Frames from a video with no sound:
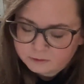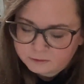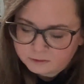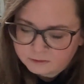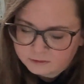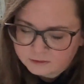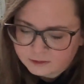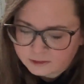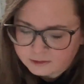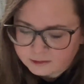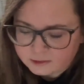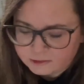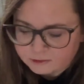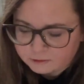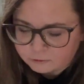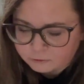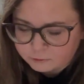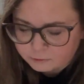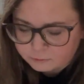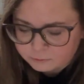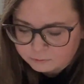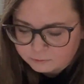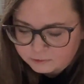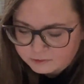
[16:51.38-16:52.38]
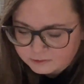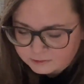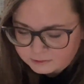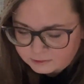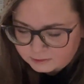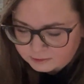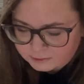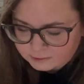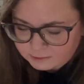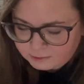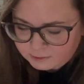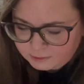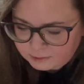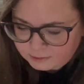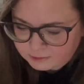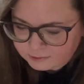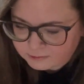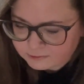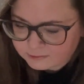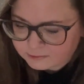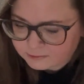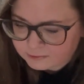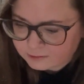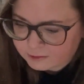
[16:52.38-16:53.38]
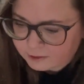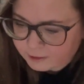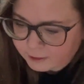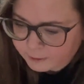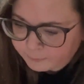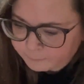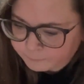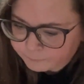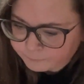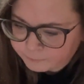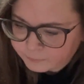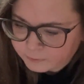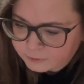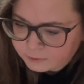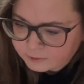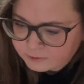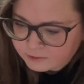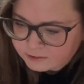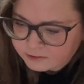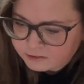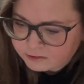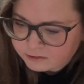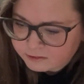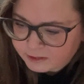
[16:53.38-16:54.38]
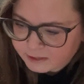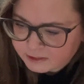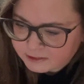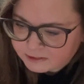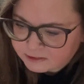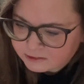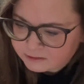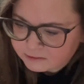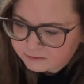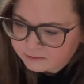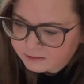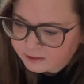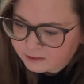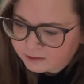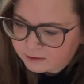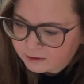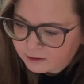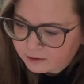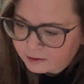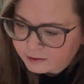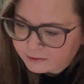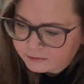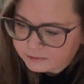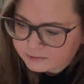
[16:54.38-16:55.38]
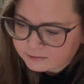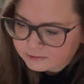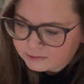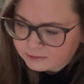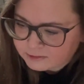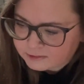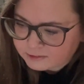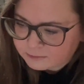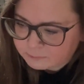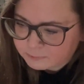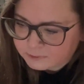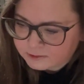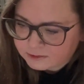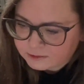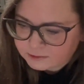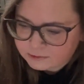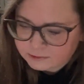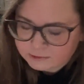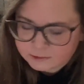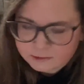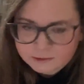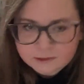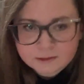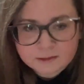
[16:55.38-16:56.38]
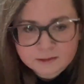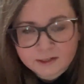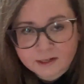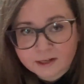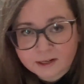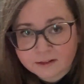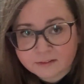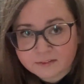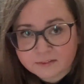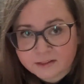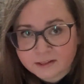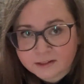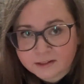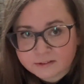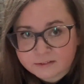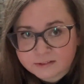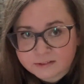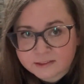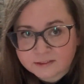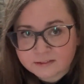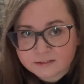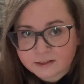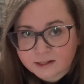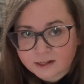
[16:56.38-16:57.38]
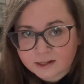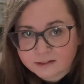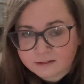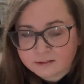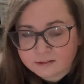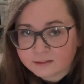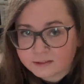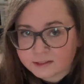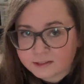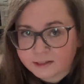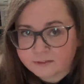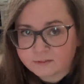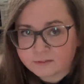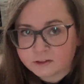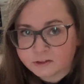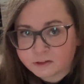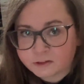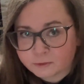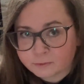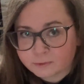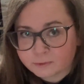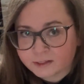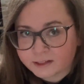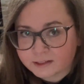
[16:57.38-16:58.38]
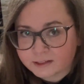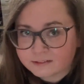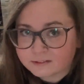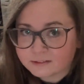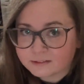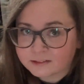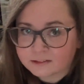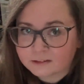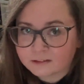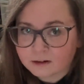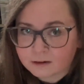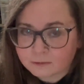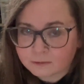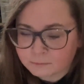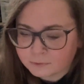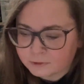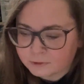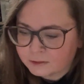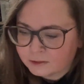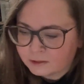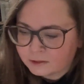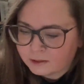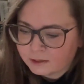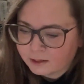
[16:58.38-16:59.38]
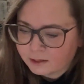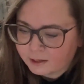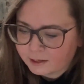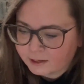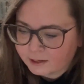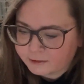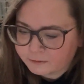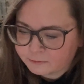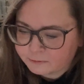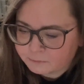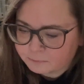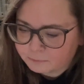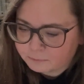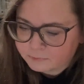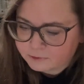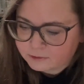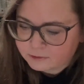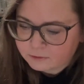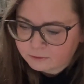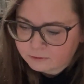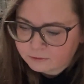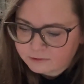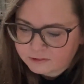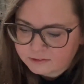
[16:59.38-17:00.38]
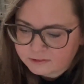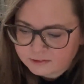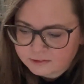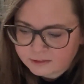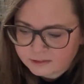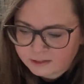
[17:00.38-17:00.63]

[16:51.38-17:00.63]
that he could use in his Stranger Than Kindness exhibition, and they agree that they will showcase this gum. And because